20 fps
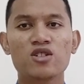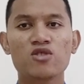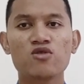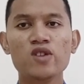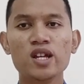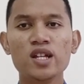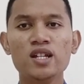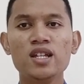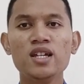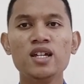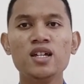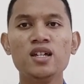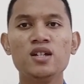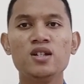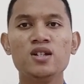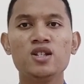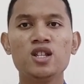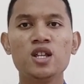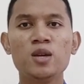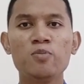
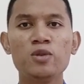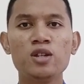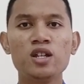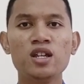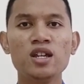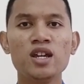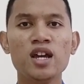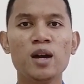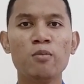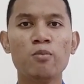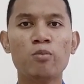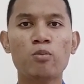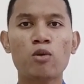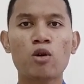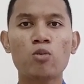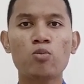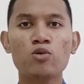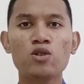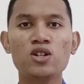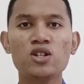greatly deeply and
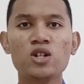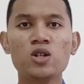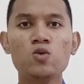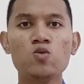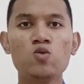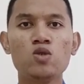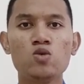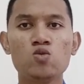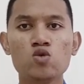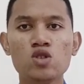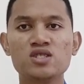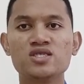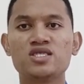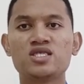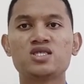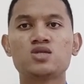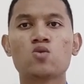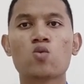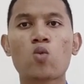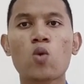population will worse,